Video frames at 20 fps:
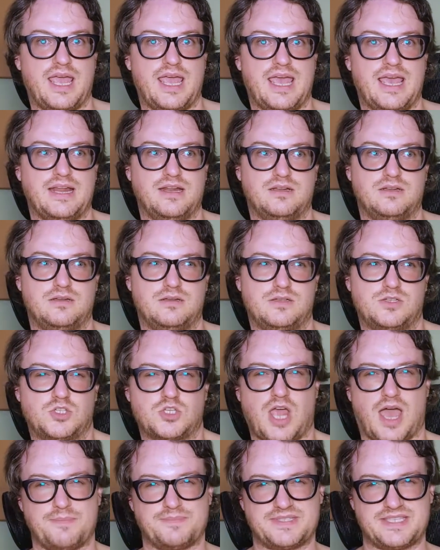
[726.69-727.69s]
it
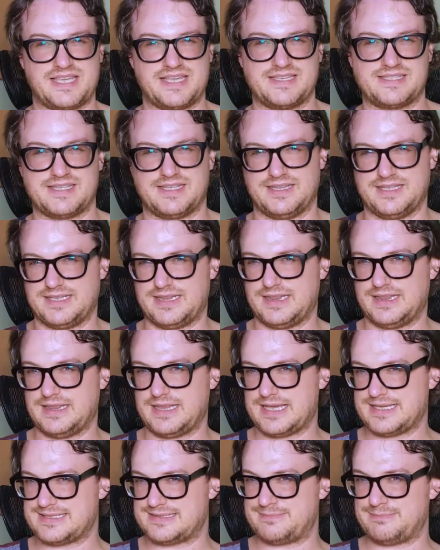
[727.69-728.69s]
chops things a little
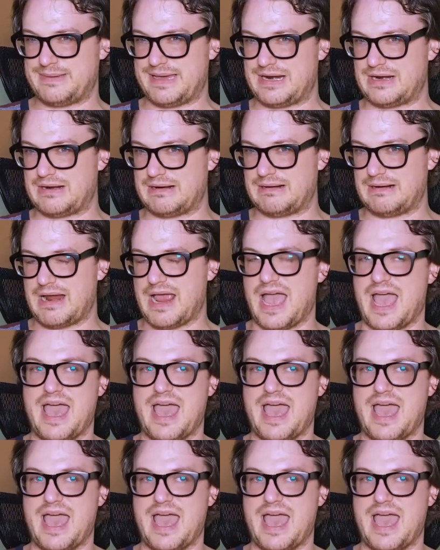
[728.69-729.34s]
less better,